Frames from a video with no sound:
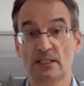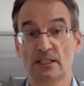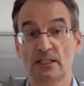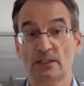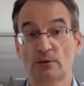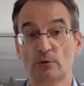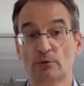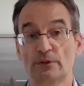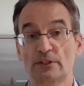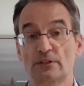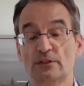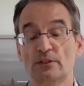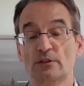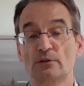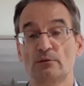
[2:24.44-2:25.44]
in order
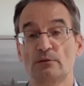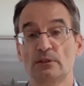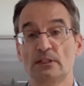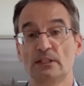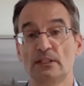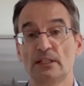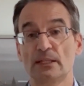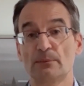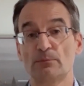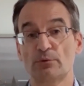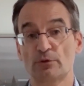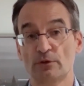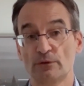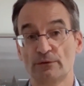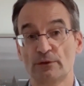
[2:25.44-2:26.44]
to
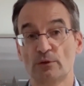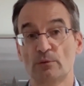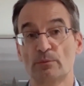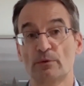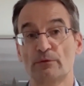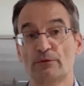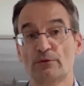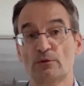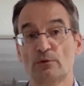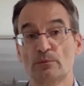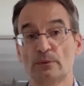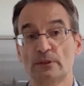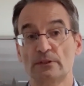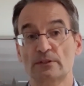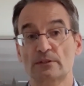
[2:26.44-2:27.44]
improve your
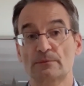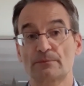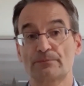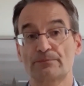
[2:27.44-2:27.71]
performance?